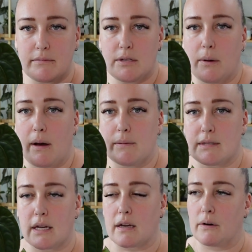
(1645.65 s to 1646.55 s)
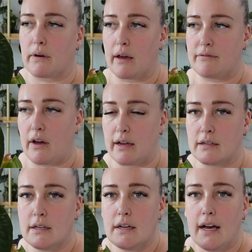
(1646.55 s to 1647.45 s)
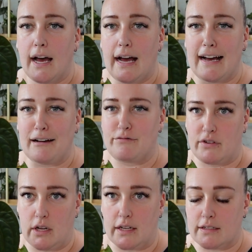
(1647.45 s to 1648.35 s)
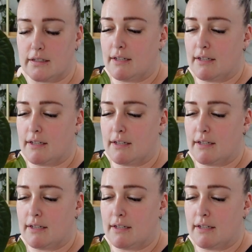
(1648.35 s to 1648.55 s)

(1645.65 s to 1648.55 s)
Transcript: So I was like, okay, fine. Fine.